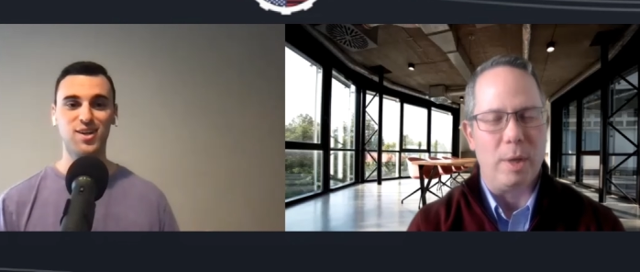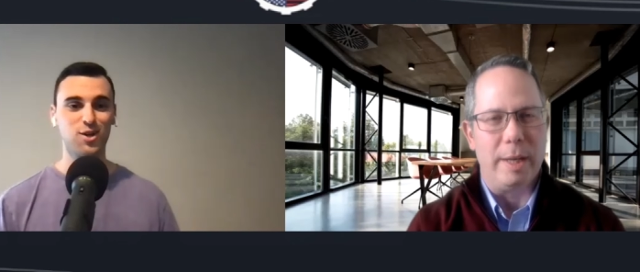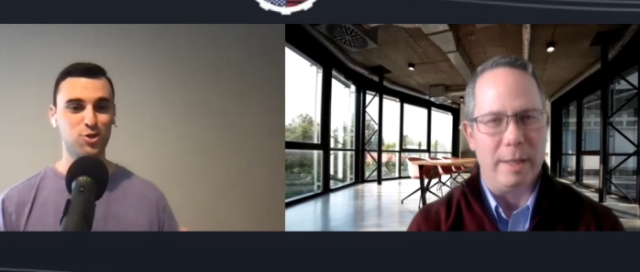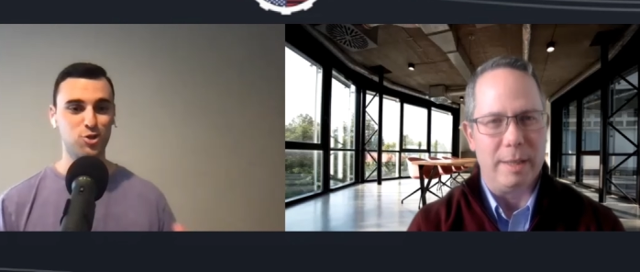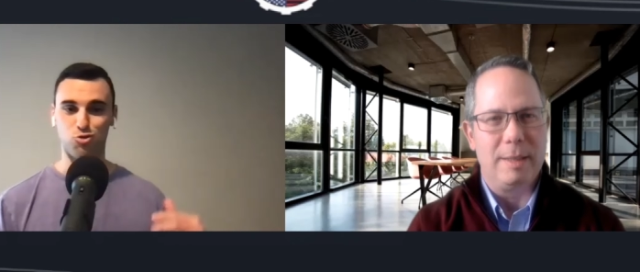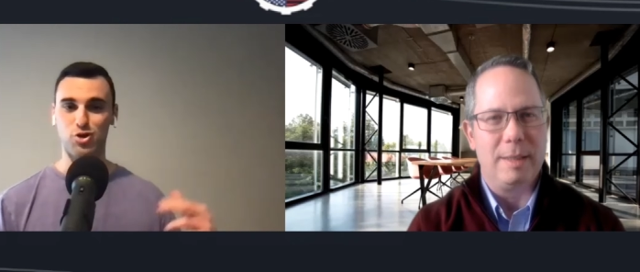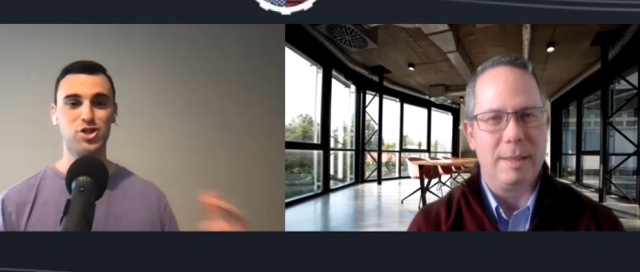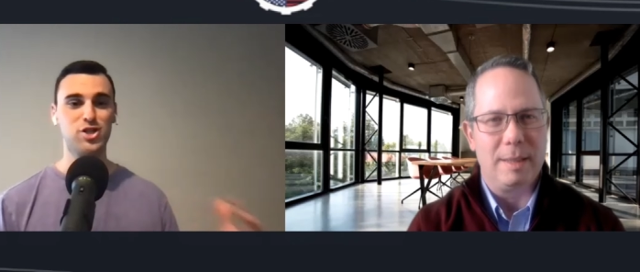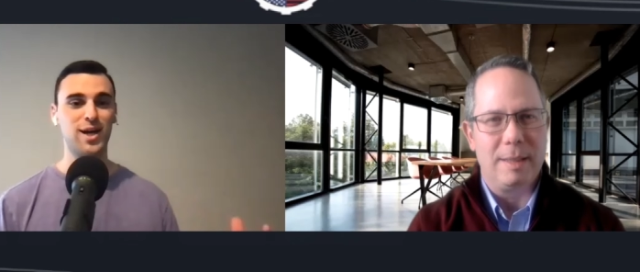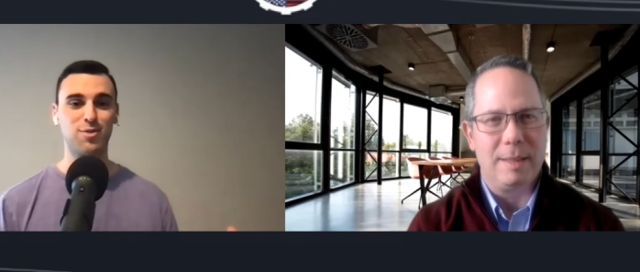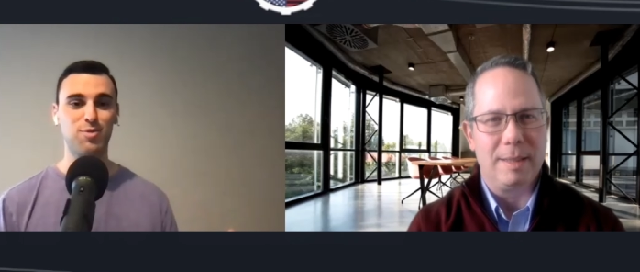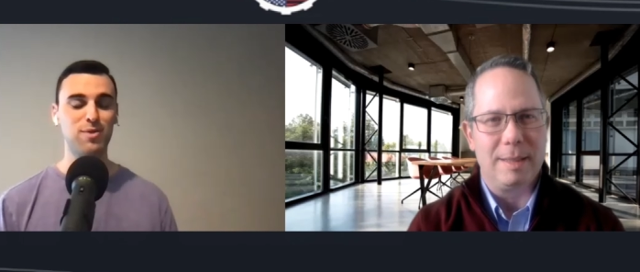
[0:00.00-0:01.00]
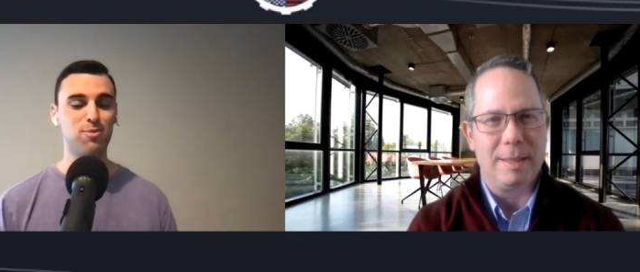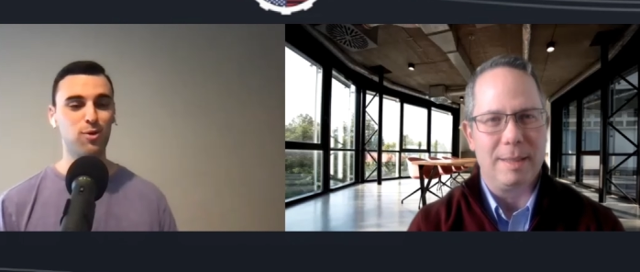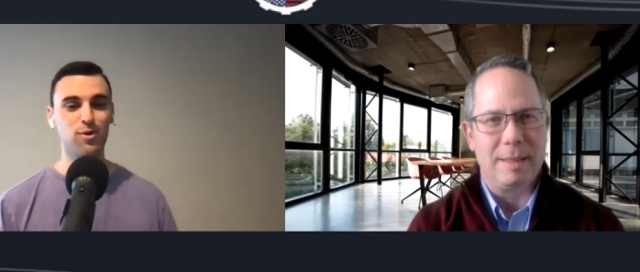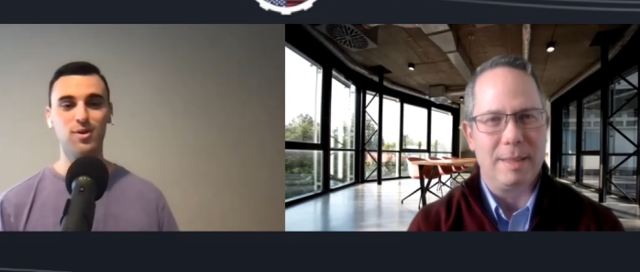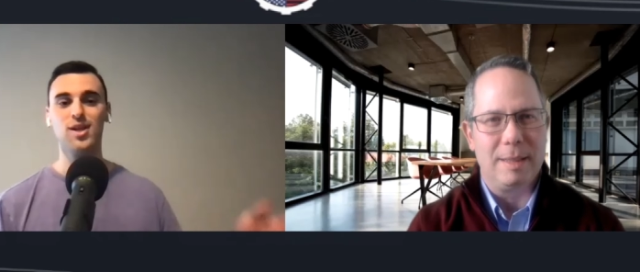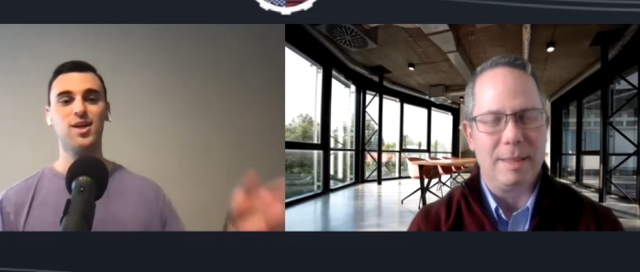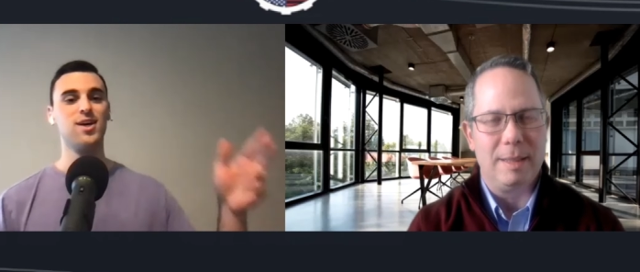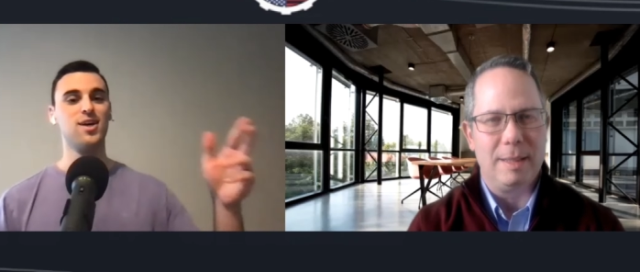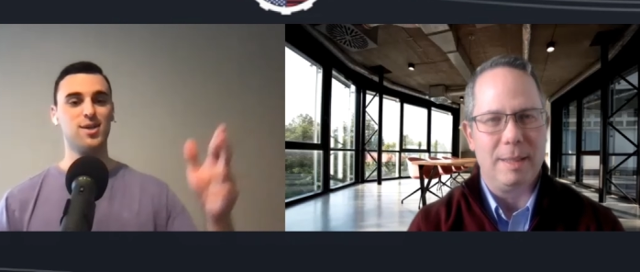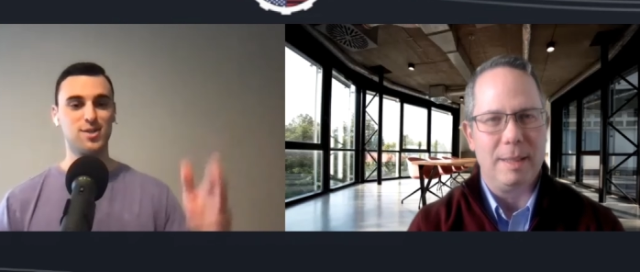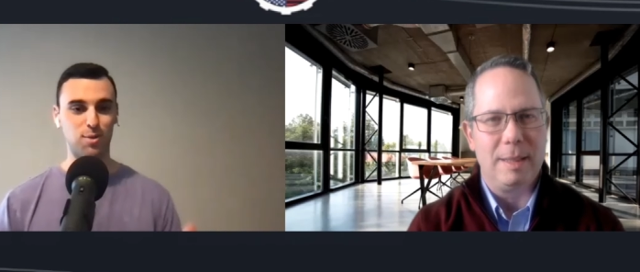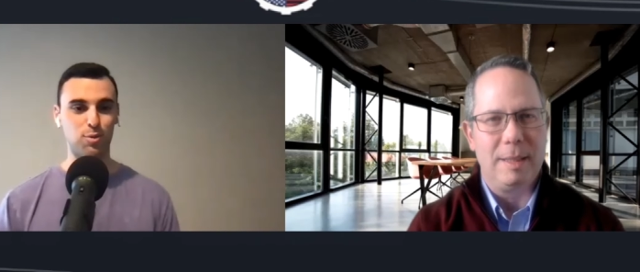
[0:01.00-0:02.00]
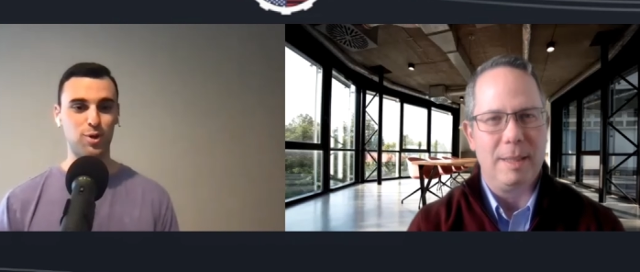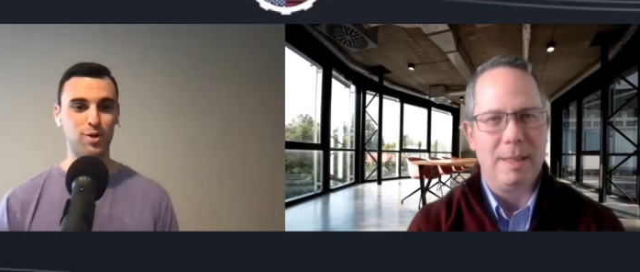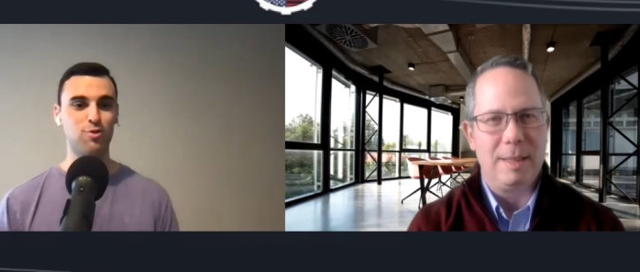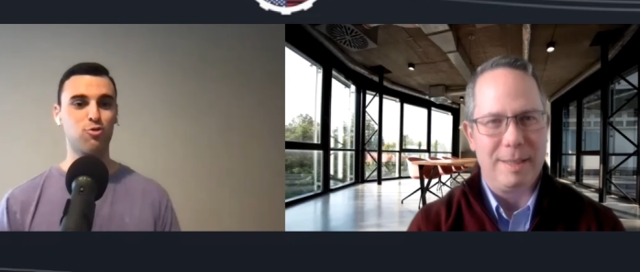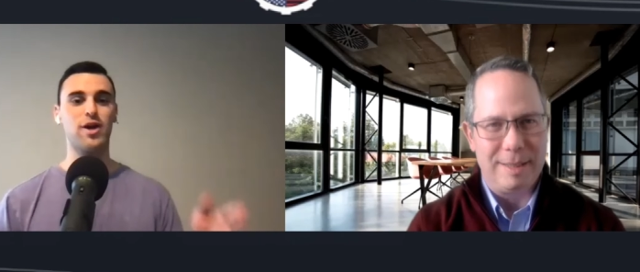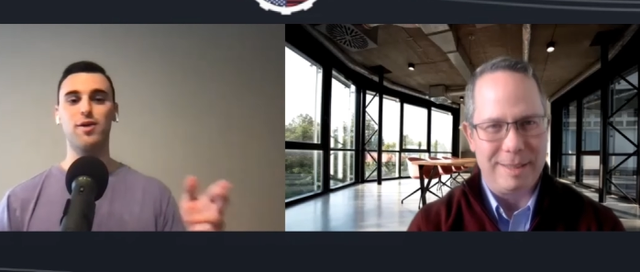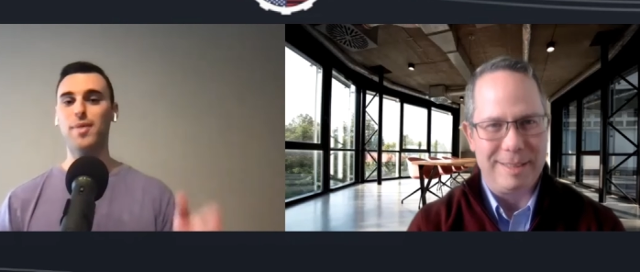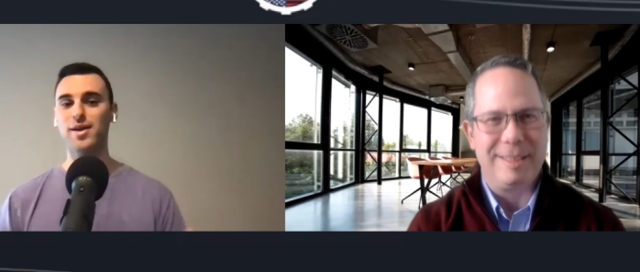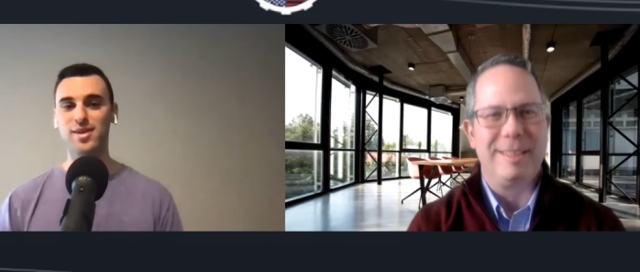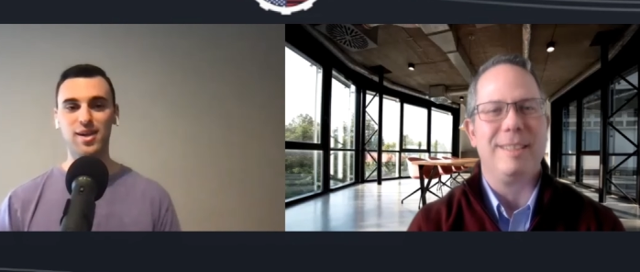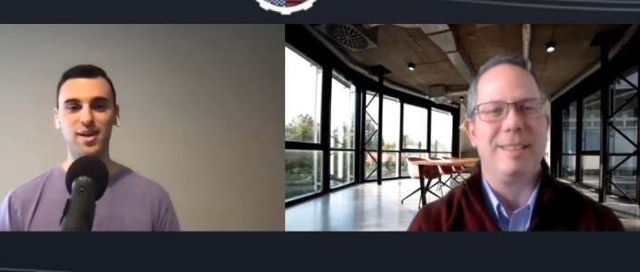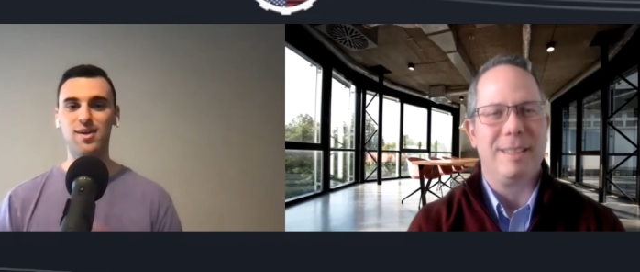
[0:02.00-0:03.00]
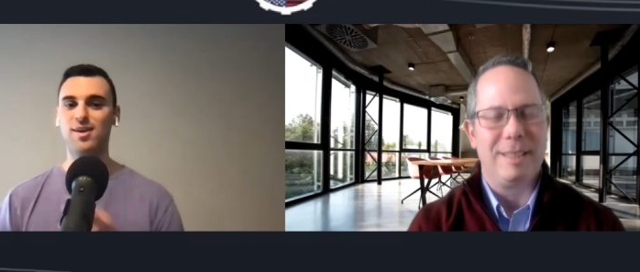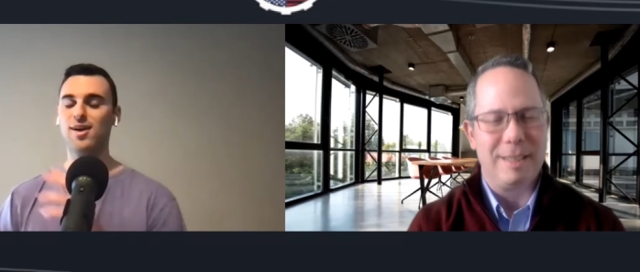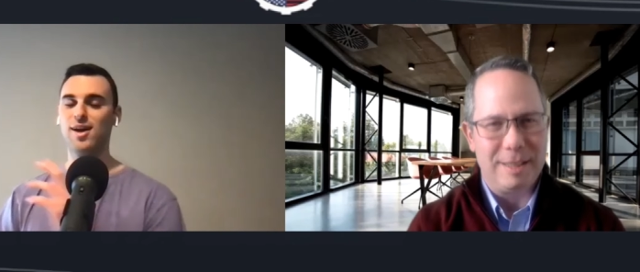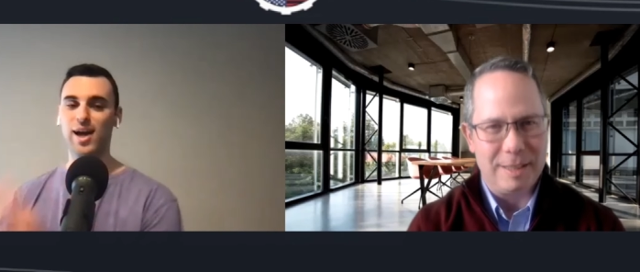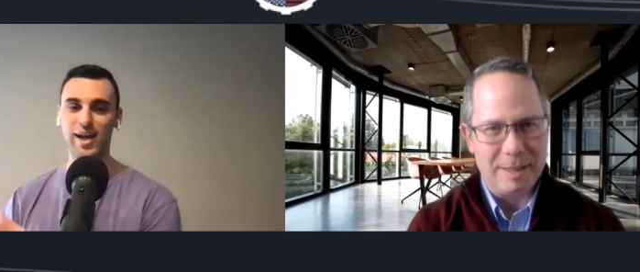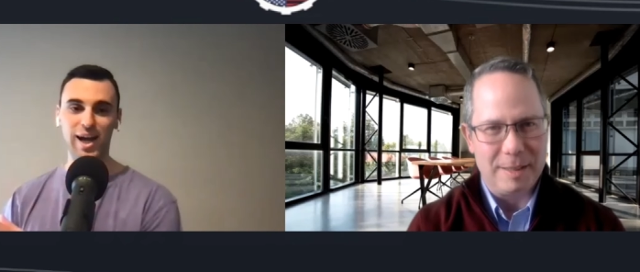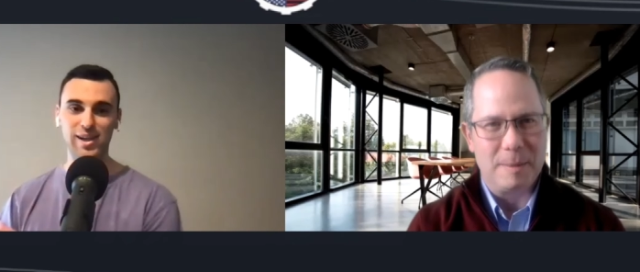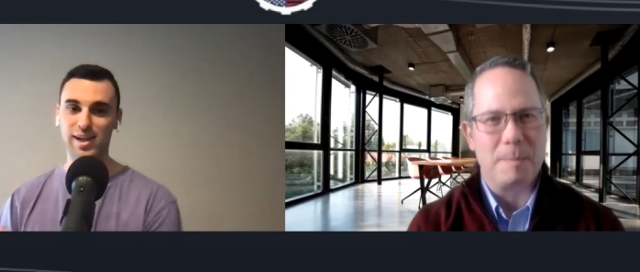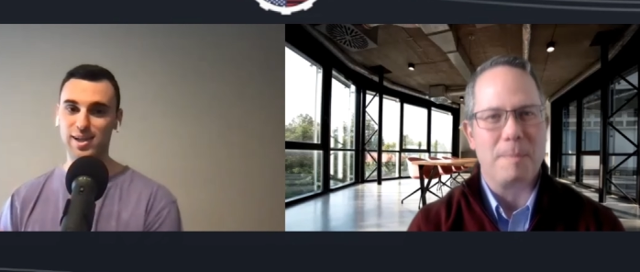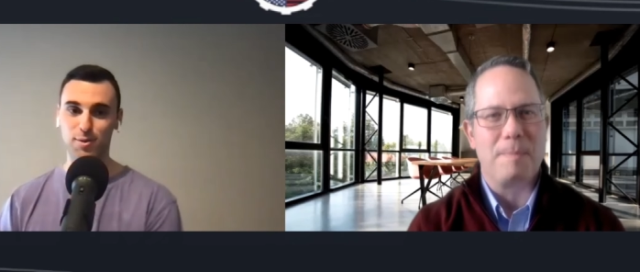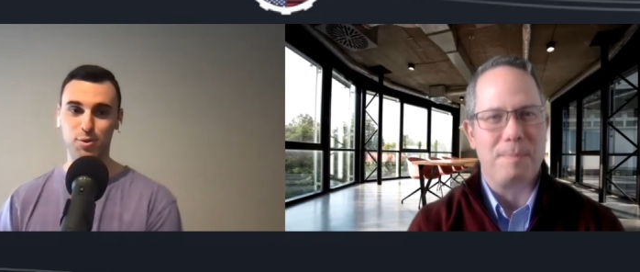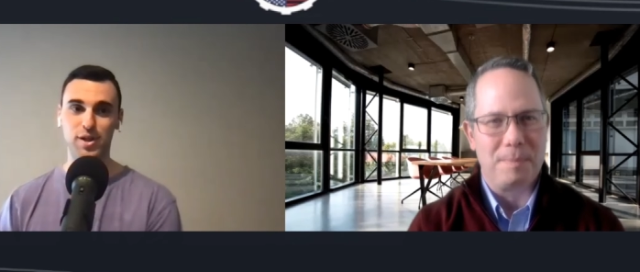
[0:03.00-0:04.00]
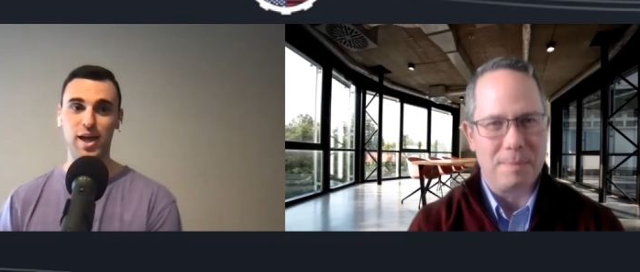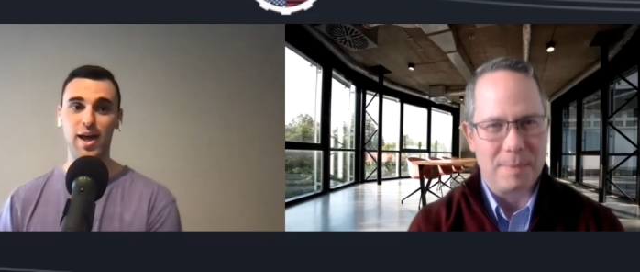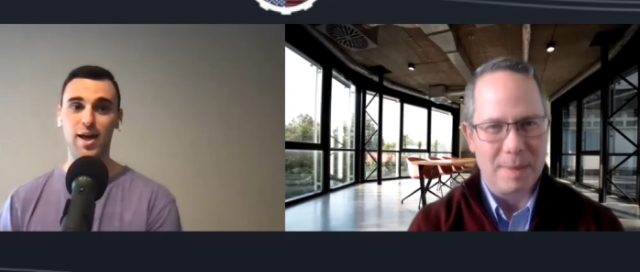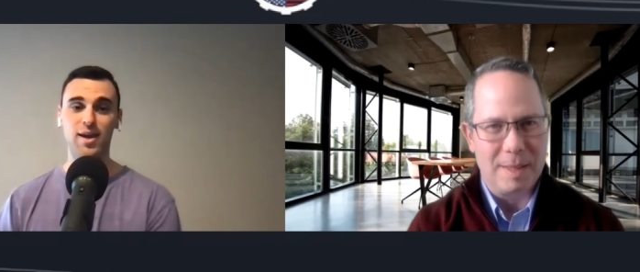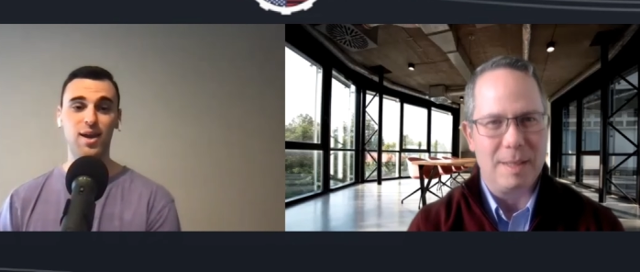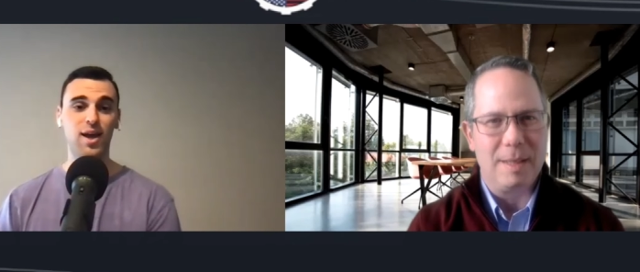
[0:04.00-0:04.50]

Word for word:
Speaker 1: Right. Reaching out to people, someone recommended it. I got linked up with that.